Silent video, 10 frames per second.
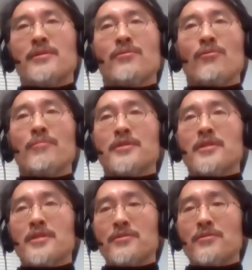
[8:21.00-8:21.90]

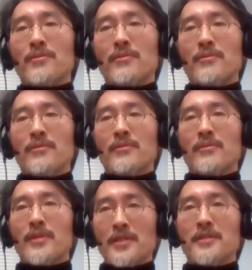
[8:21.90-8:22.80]
involved and the
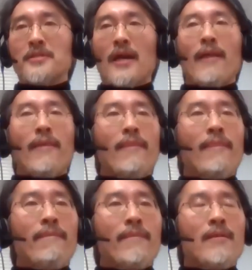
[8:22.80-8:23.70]
struggle
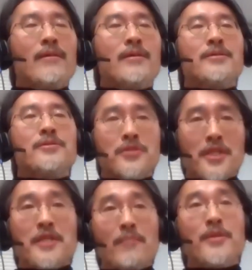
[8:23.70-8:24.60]
to
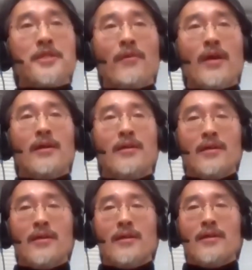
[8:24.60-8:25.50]
develop
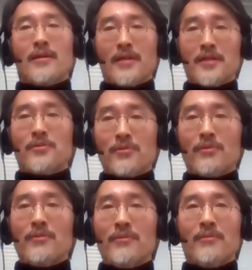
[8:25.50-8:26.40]
a school
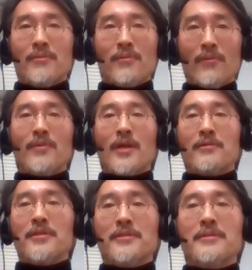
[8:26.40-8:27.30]
how
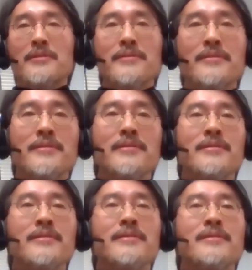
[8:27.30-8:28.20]
important it
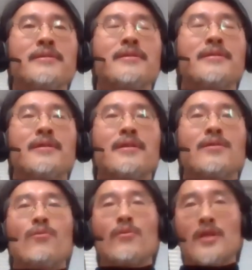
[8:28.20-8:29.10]
is to do the
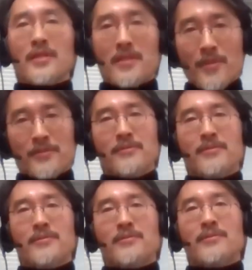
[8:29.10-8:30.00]
special
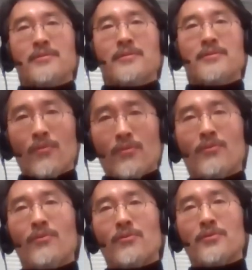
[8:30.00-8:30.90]
activities, and
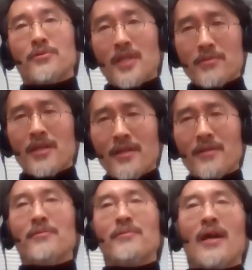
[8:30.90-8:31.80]
then
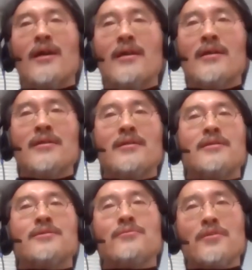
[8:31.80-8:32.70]
culminating in
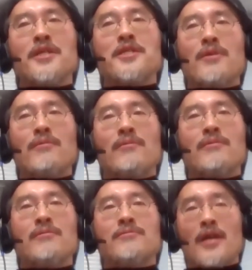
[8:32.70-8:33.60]
the images and the
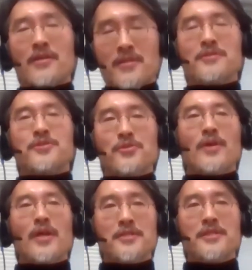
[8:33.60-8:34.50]
music.
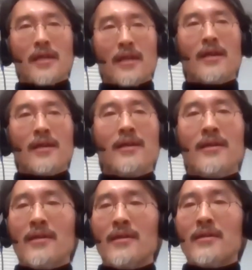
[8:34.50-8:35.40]

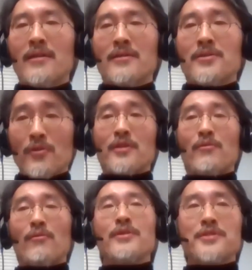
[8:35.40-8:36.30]
Heartwarming
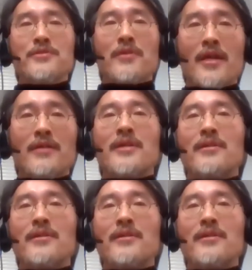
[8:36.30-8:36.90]
and moving